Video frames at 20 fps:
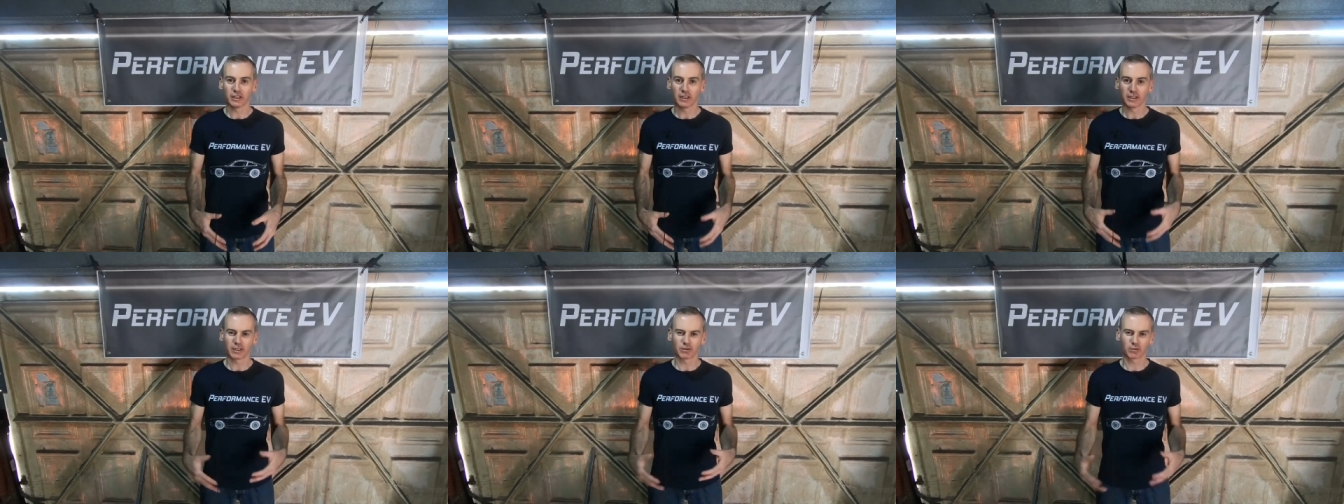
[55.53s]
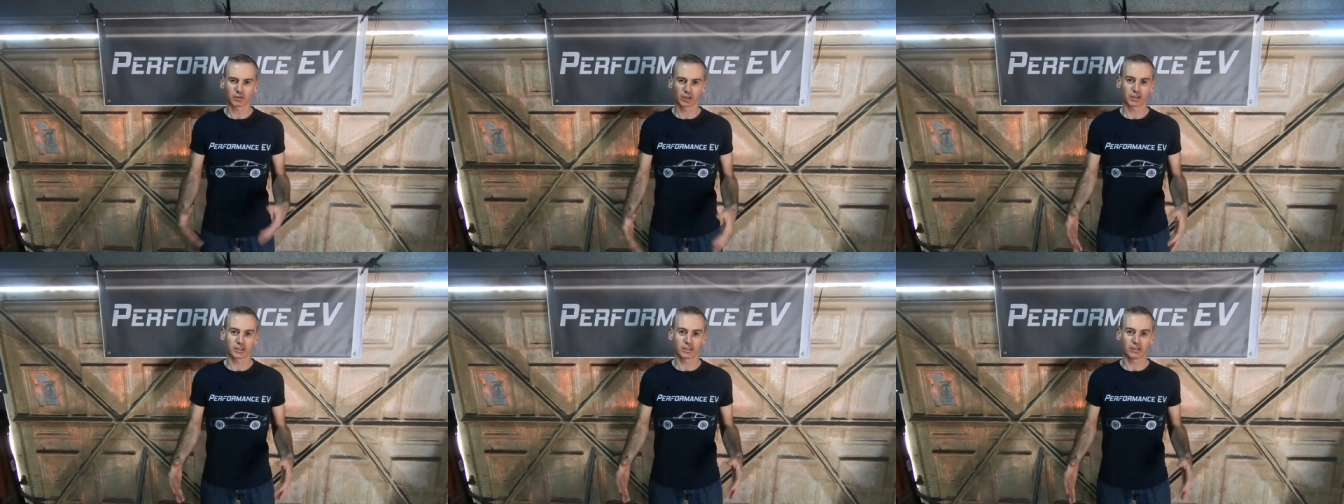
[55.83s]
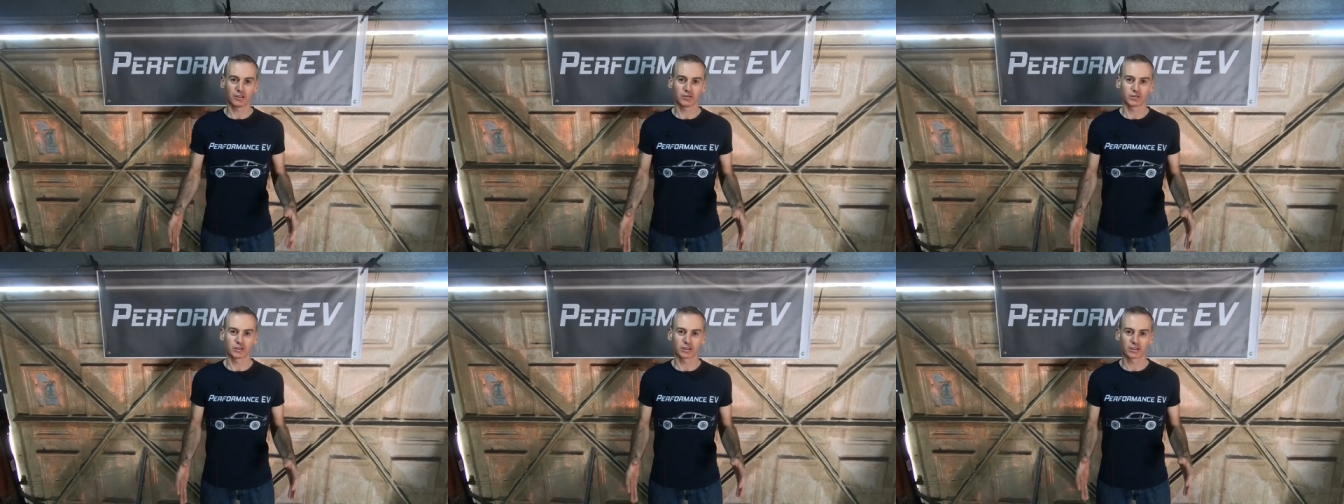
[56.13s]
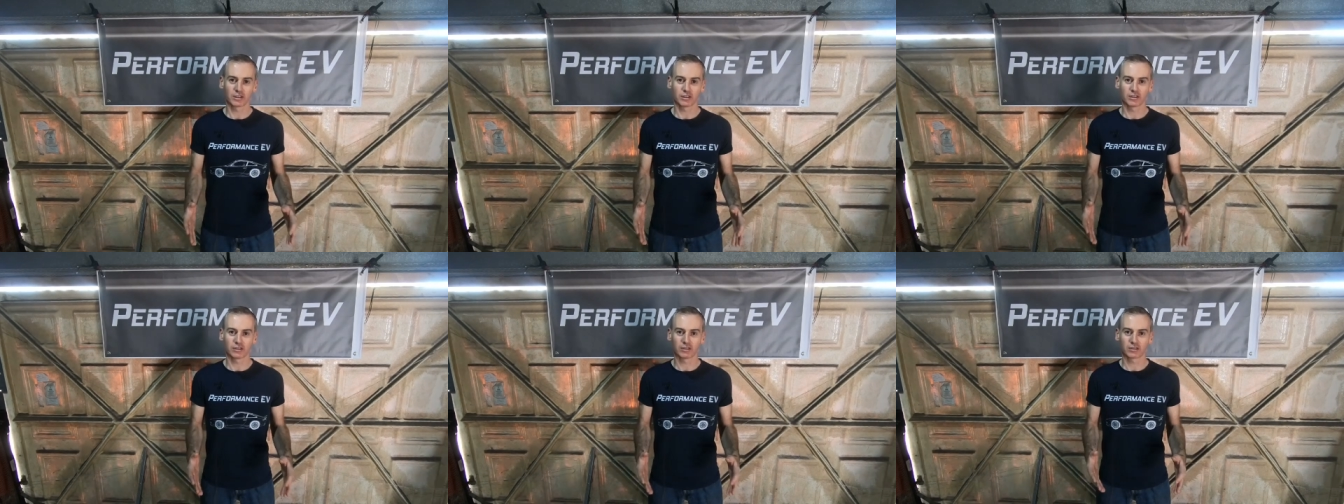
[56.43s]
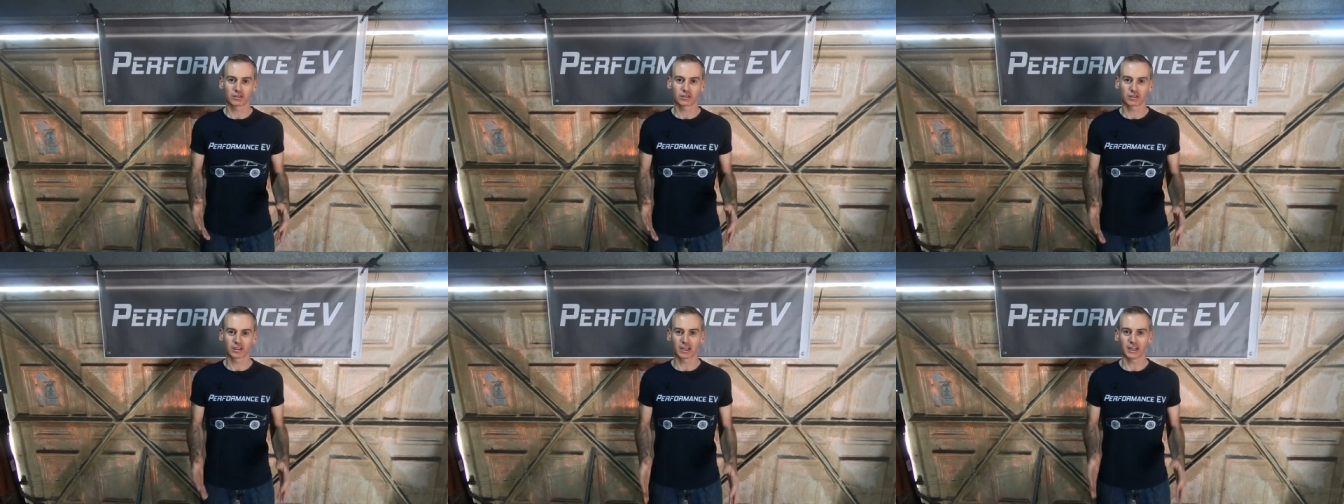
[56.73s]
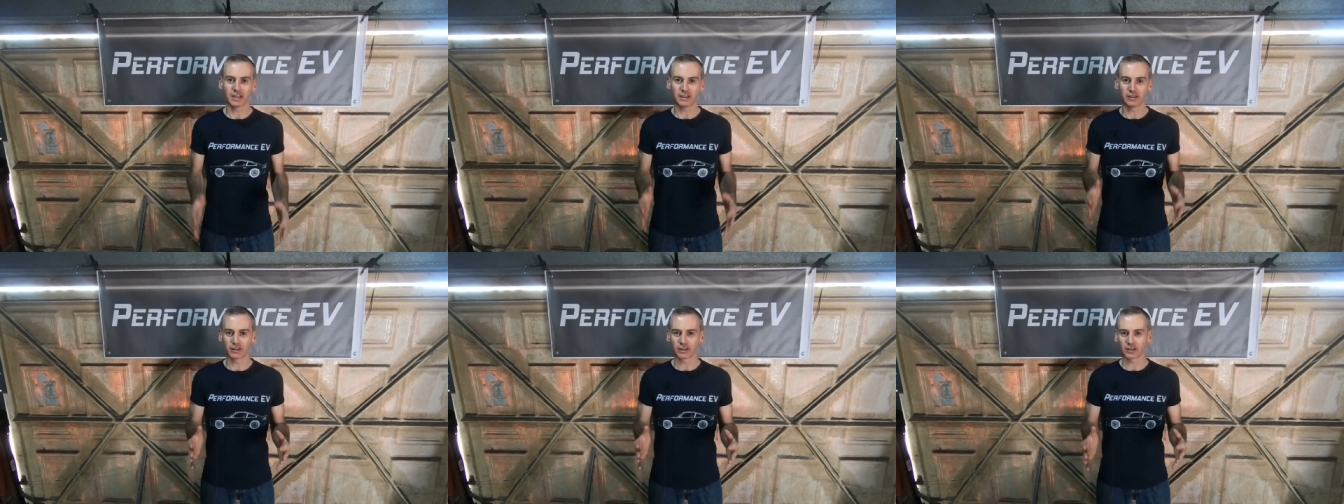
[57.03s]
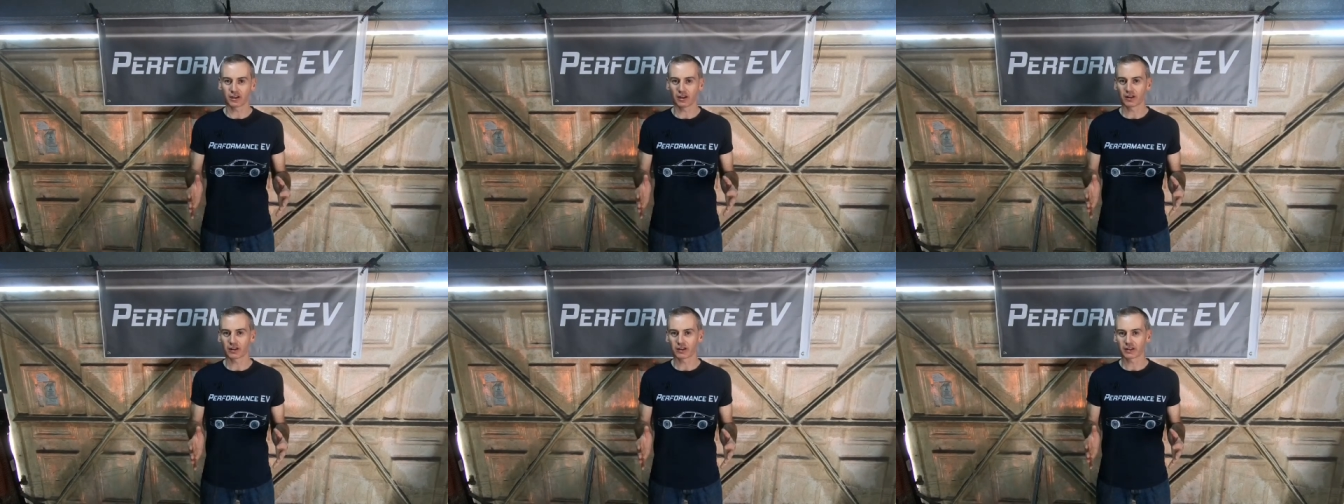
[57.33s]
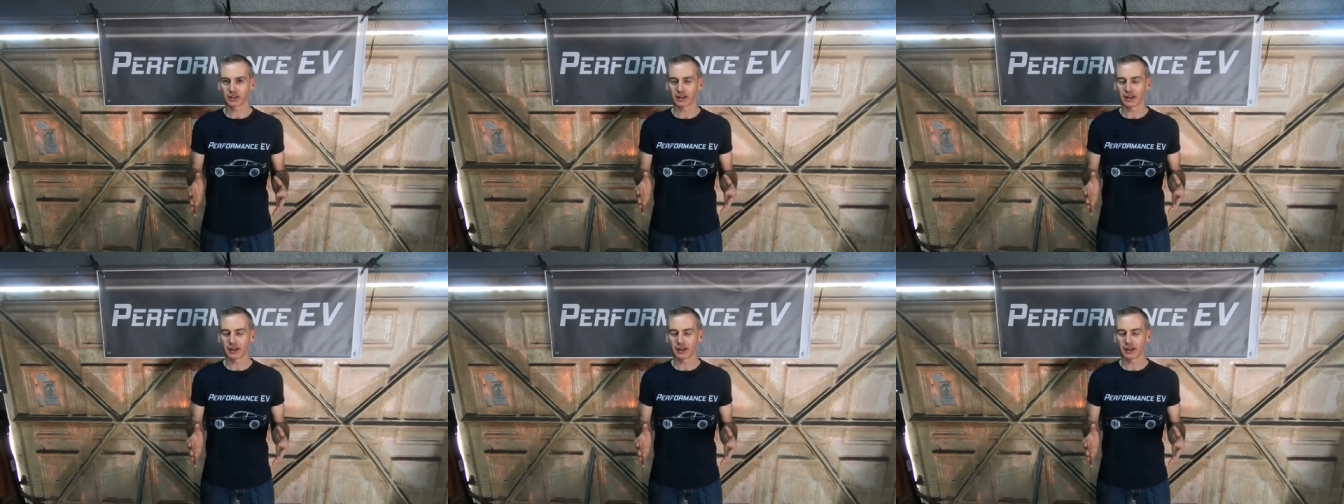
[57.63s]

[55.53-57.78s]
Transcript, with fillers: that we're going to use to, to get in the car.